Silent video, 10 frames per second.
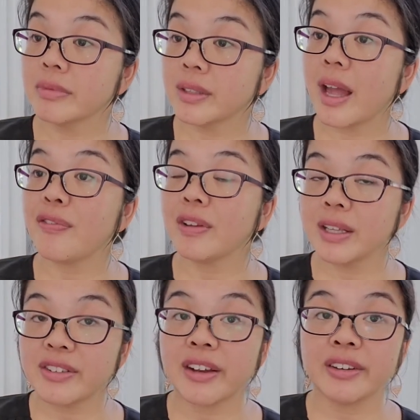
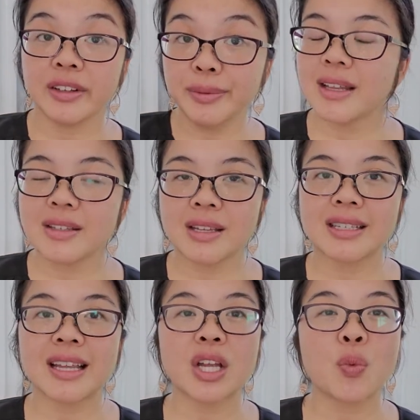Definitely scented. It's,
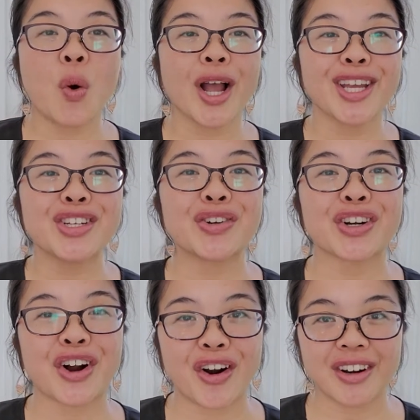it's like you're walking into a
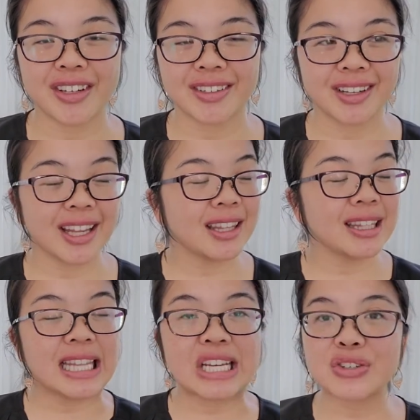garden. It
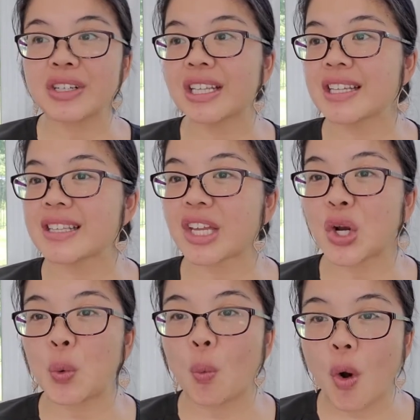literally is like
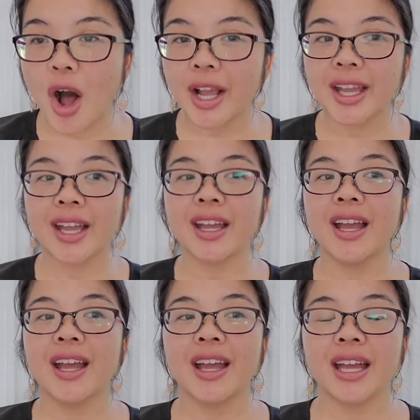you're walking
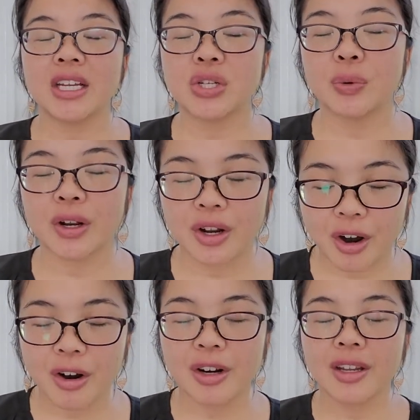into a
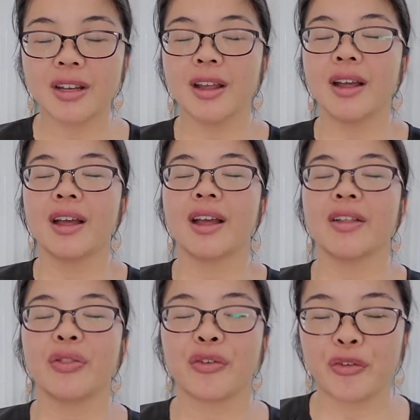garden
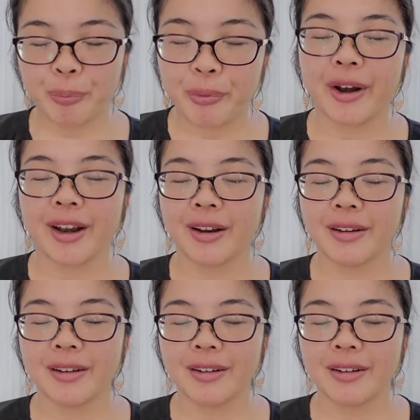in the spring.